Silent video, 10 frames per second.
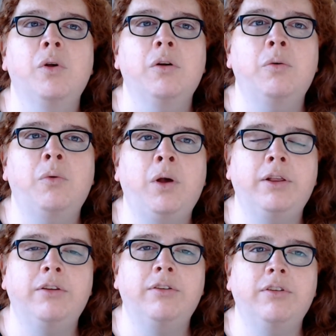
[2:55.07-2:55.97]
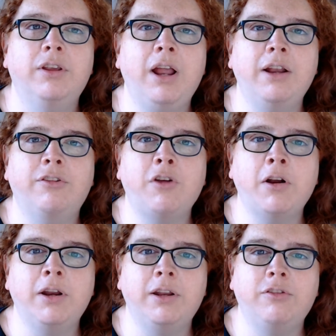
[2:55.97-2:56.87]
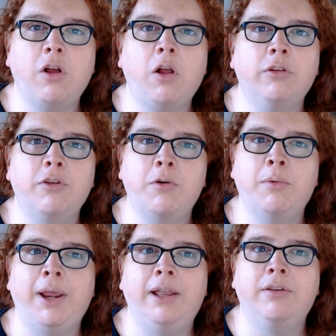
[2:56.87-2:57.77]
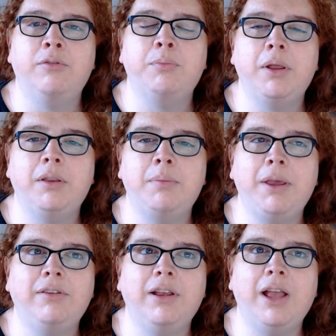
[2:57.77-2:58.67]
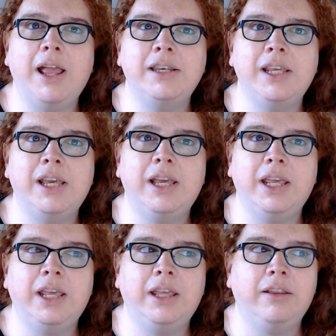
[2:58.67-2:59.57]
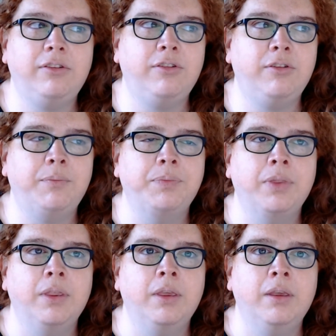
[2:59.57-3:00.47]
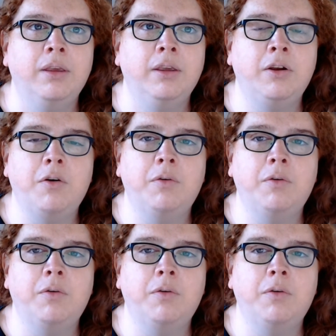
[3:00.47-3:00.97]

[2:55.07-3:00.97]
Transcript: was kind of started as also Rand, but the basic idea is, you know,